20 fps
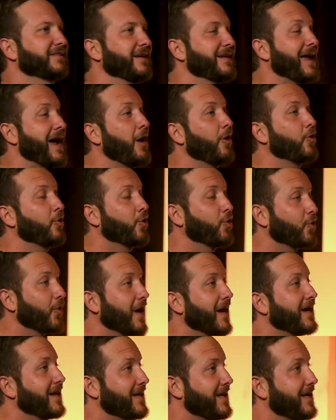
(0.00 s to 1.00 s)
and how
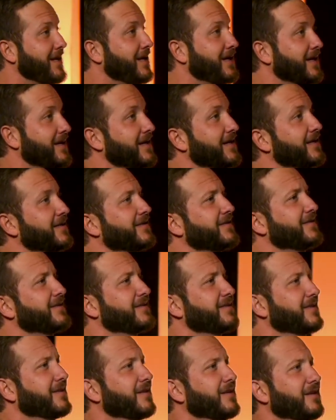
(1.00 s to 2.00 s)
great he
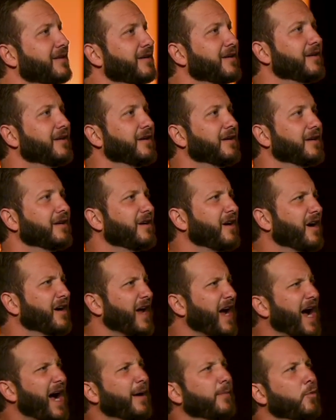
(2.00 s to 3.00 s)
is. God,
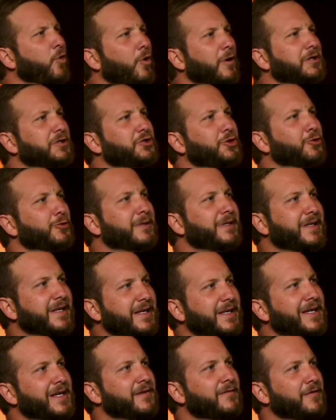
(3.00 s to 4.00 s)
I'm going to
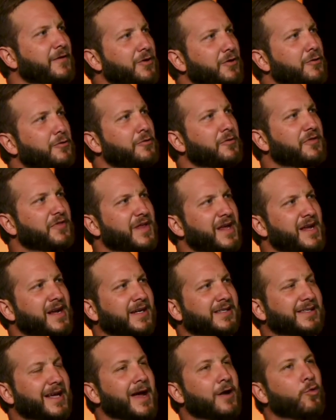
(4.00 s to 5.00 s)
give you
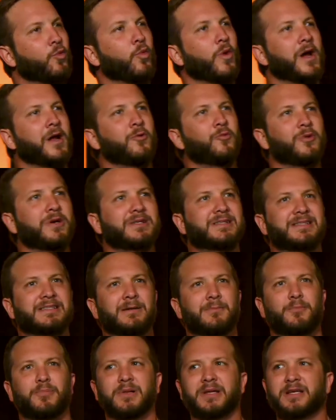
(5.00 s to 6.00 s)
thanks. And when we
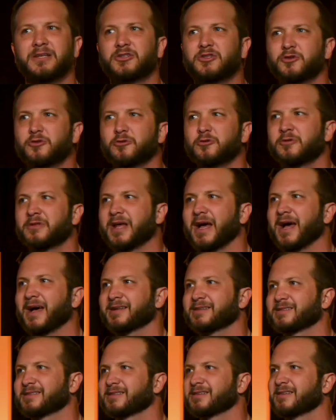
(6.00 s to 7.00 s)
simply do
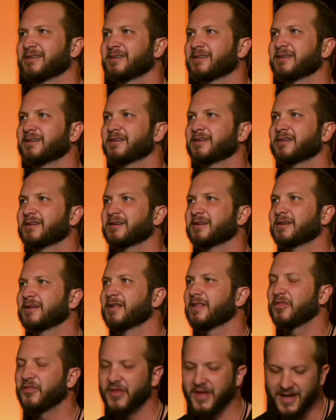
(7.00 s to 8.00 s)
that,
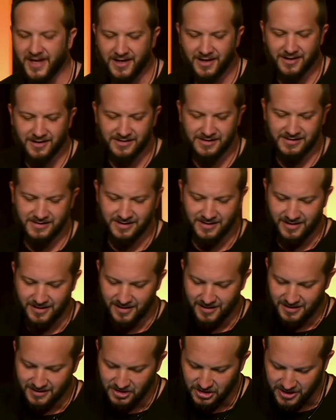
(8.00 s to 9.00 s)
things
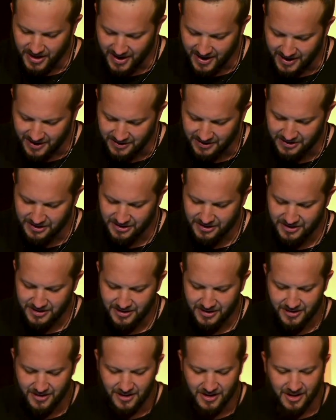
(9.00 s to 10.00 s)
change.
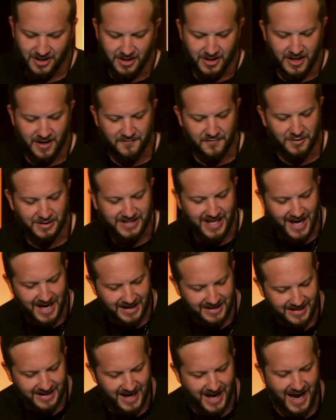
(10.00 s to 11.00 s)
If you
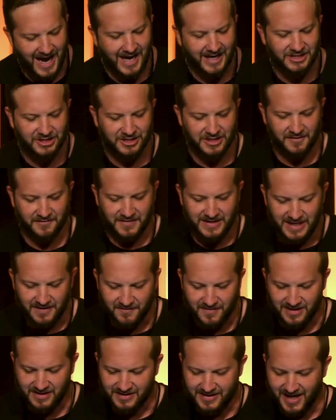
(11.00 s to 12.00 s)
take the action of
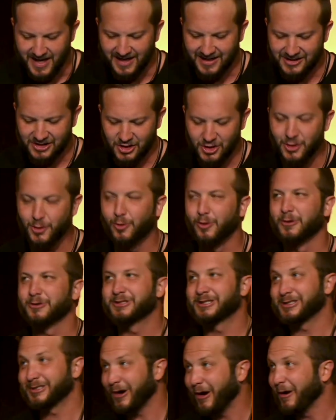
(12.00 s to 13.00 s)
giving thanks, you will
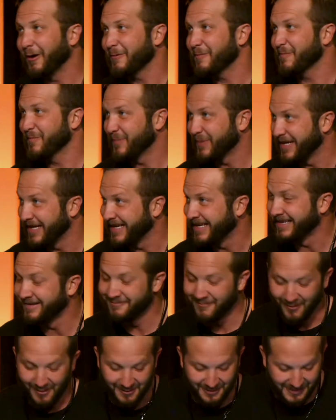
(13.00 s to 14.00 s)
start being
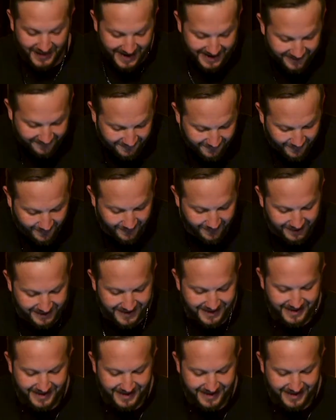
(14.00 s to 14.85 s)
more thankful.